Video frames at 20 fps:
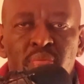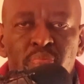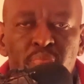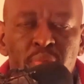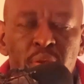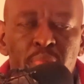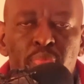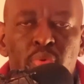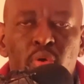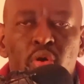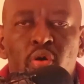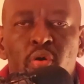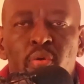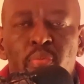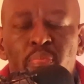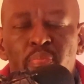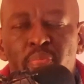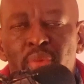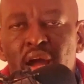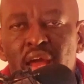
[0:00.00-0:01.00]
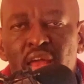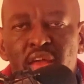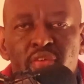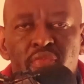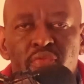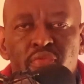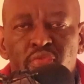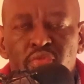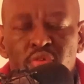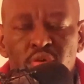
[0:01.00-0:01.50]
People buy
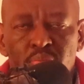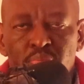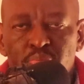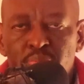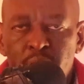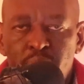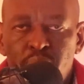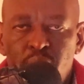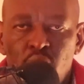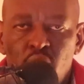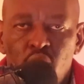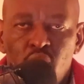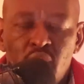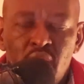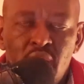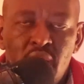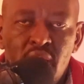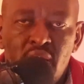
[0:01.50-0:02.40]
from people,